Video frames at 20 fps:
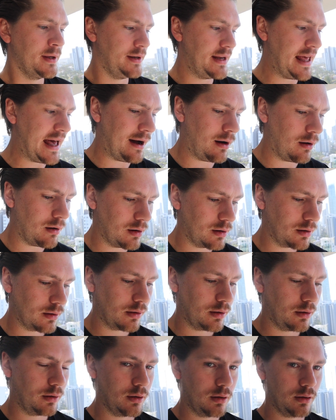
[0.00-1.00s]
Now,
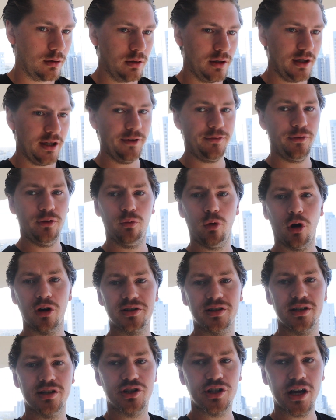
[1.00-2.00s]
if you've
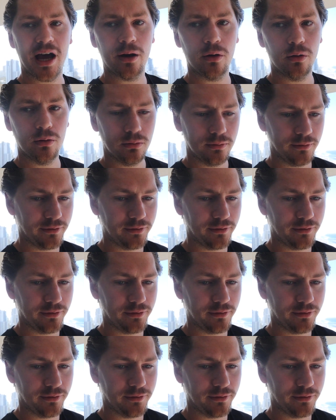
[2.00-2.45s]
watched this channel